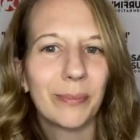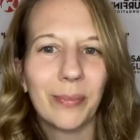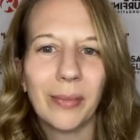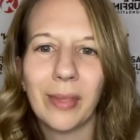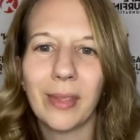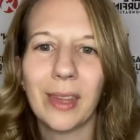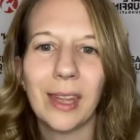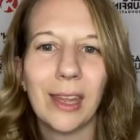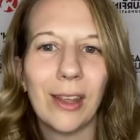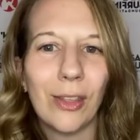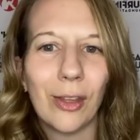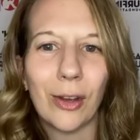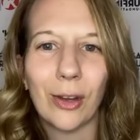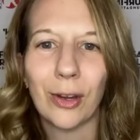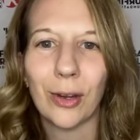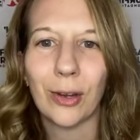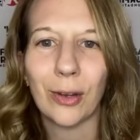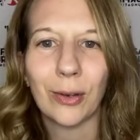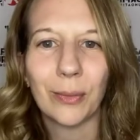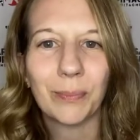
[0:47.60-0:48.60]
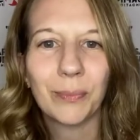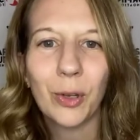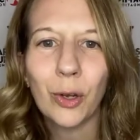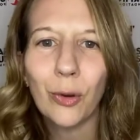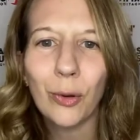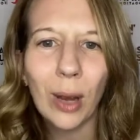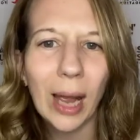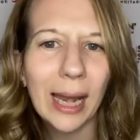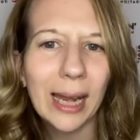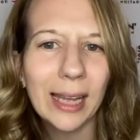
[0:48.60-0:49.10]
either
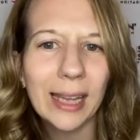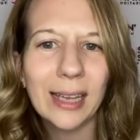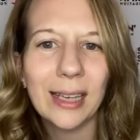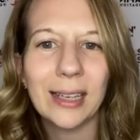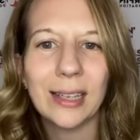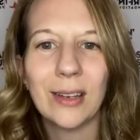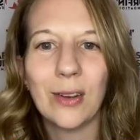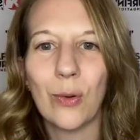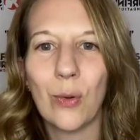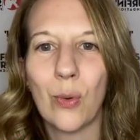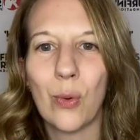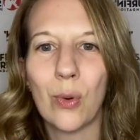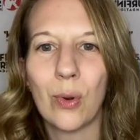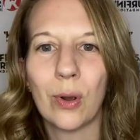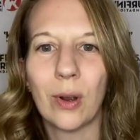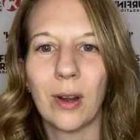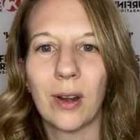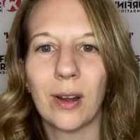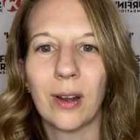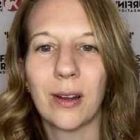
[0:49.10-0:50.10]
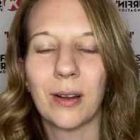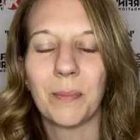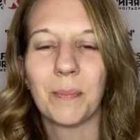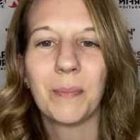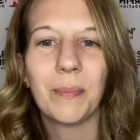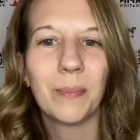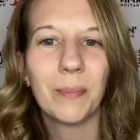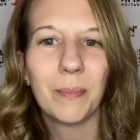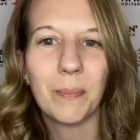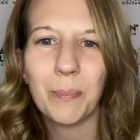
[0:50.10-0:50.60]
credit
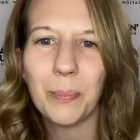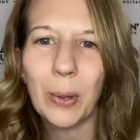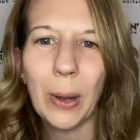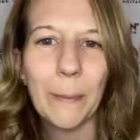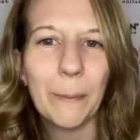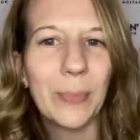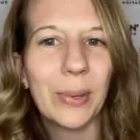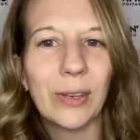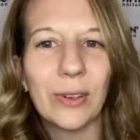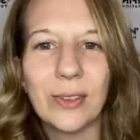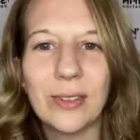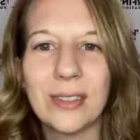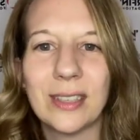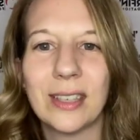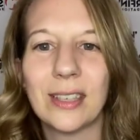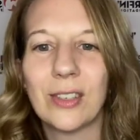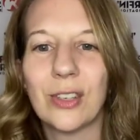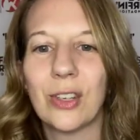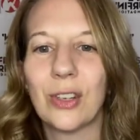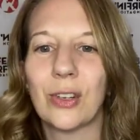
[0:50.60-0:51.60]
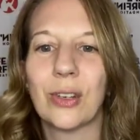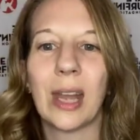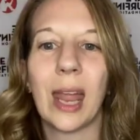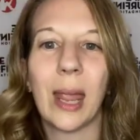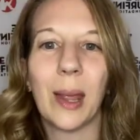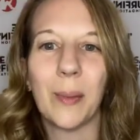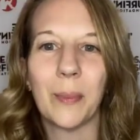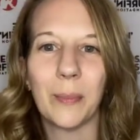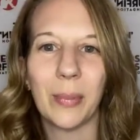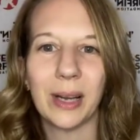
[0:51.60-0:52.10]
or put bills into your
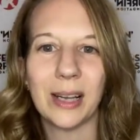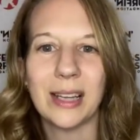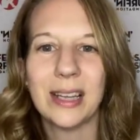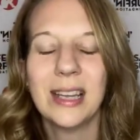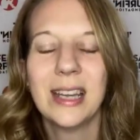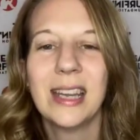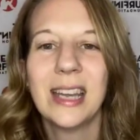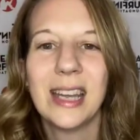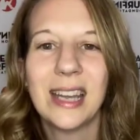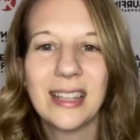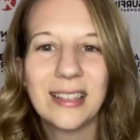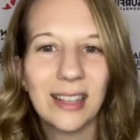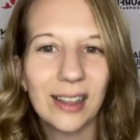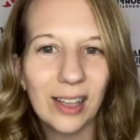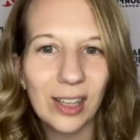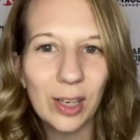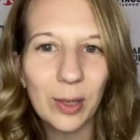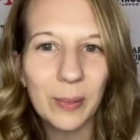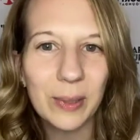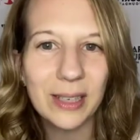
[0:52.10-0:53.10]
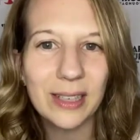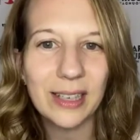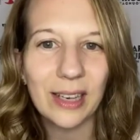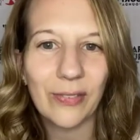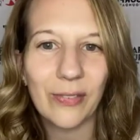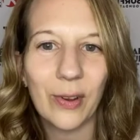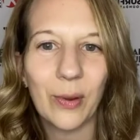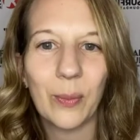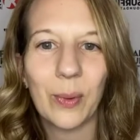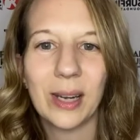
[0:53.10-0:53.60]
name. But it's a little bit
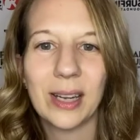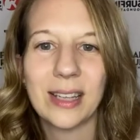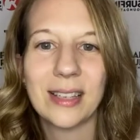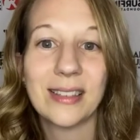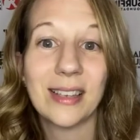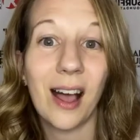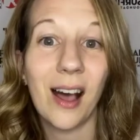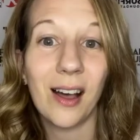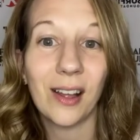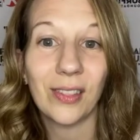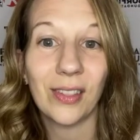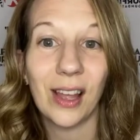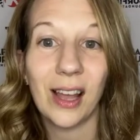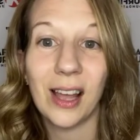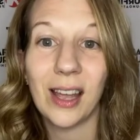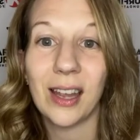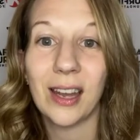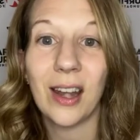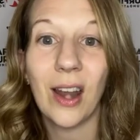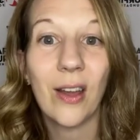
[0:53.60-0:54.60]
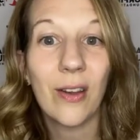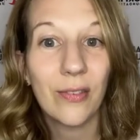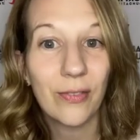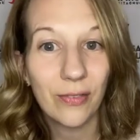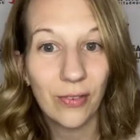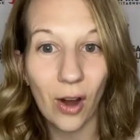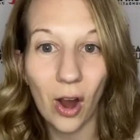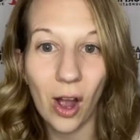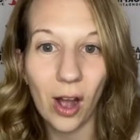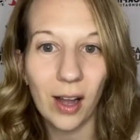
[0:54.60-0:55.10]
different when it's online
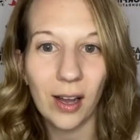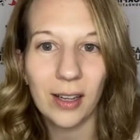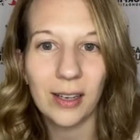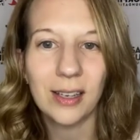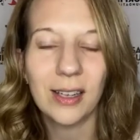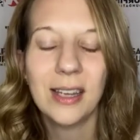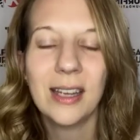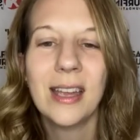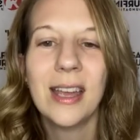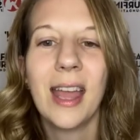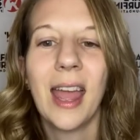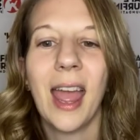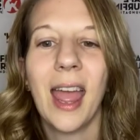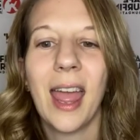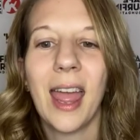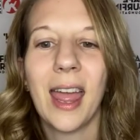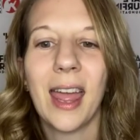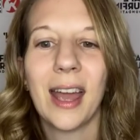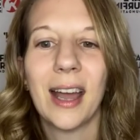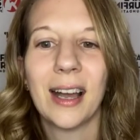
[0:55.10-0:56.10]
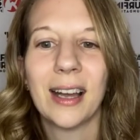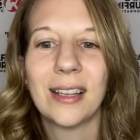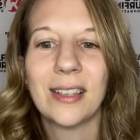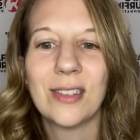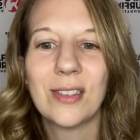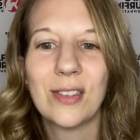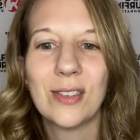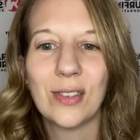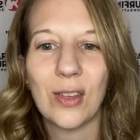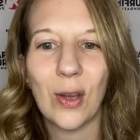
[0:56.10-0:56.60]
fraud. And
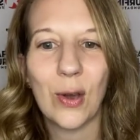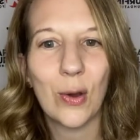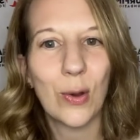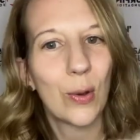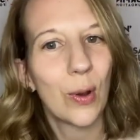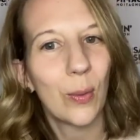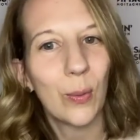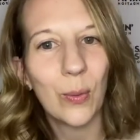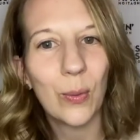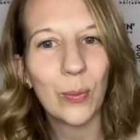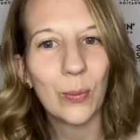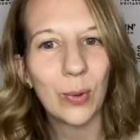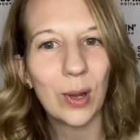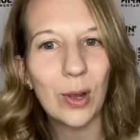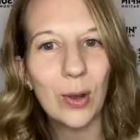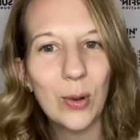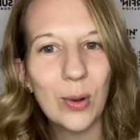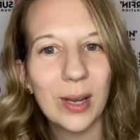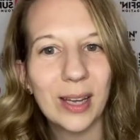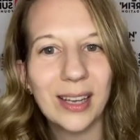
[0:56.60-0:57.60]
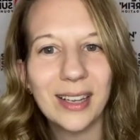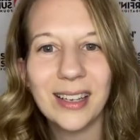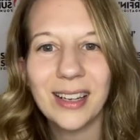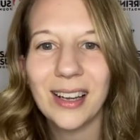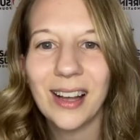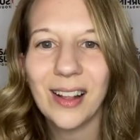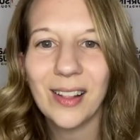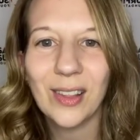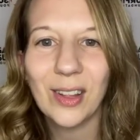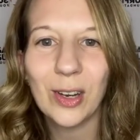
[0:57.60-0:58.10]
so real quick,
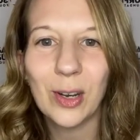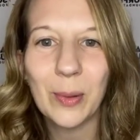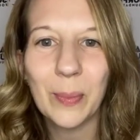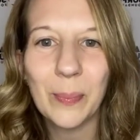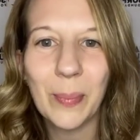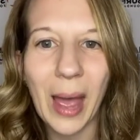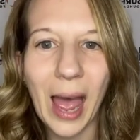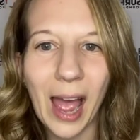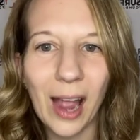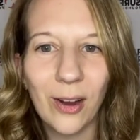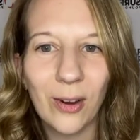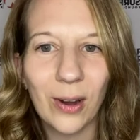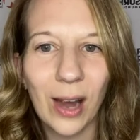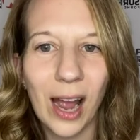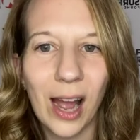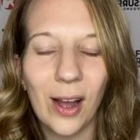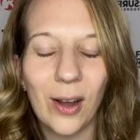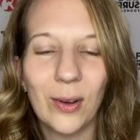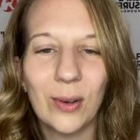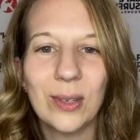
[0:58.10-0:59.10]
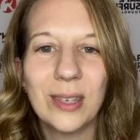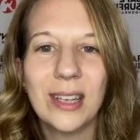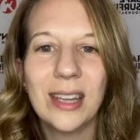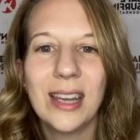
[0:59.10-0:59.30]
a little background.